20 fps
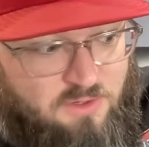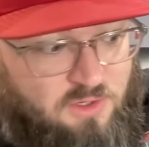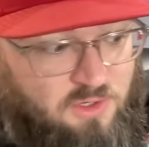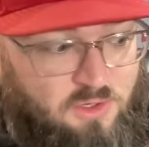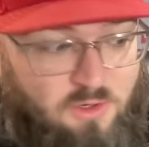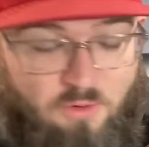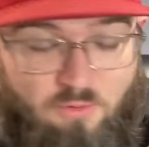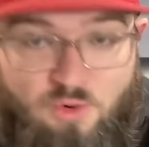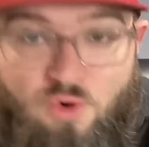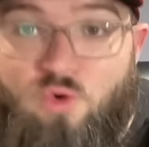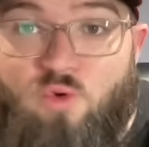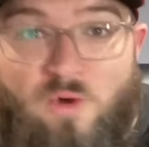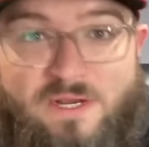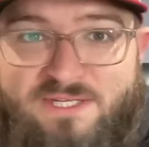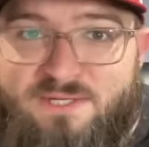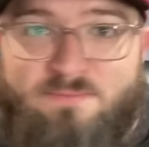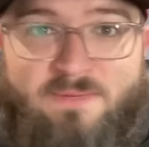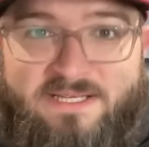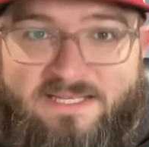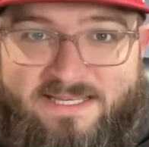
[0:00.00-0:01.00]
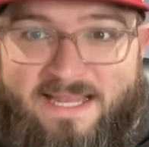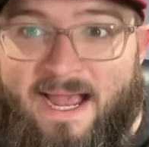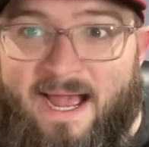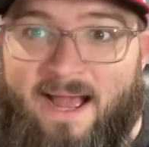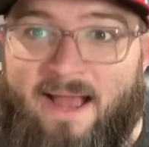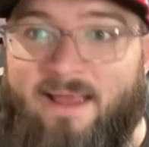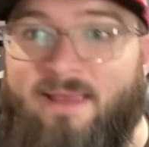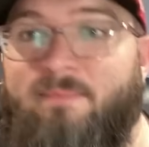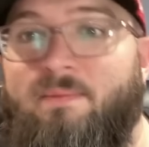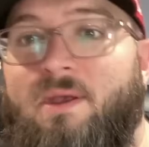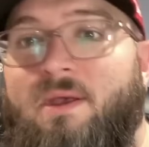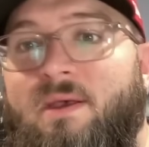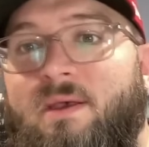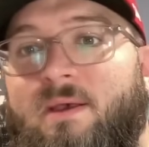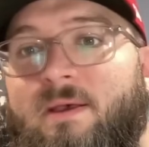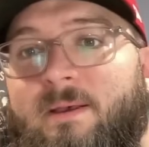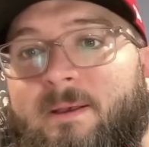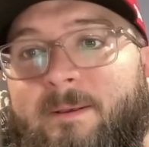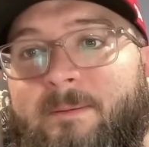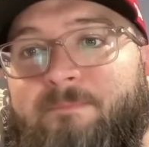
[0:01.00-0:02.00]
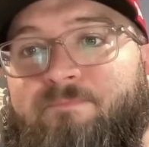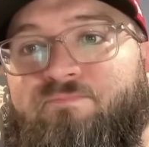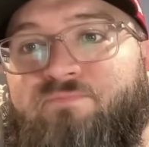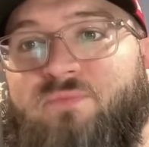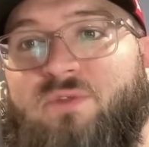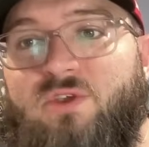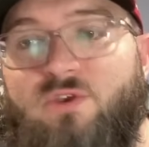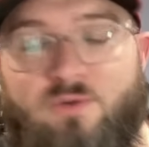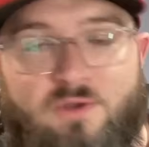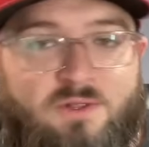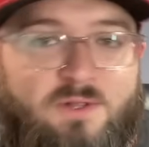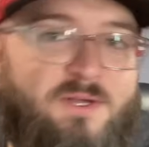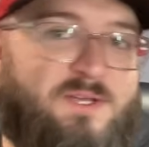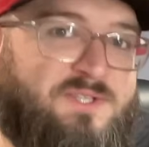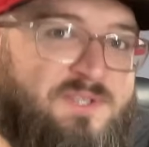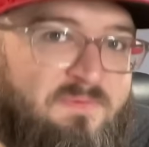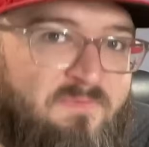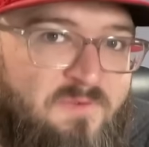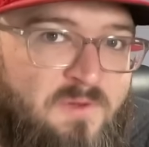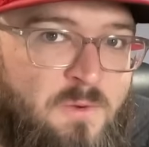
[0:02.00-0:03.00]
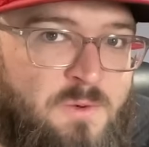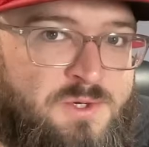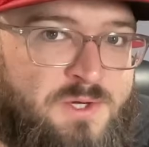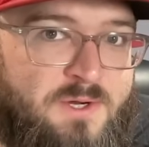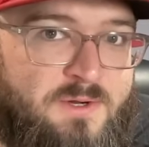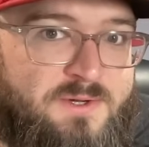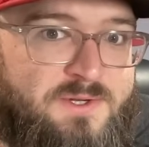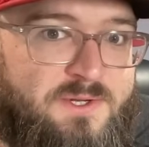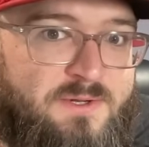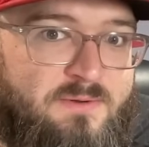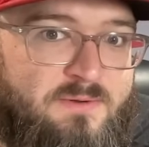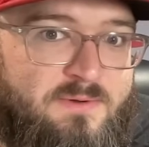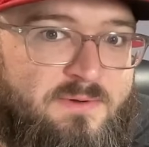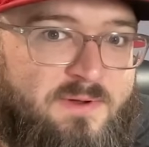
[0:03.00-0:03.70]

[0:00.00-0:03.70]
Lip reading: you know, Christmas time, you can look at some futures.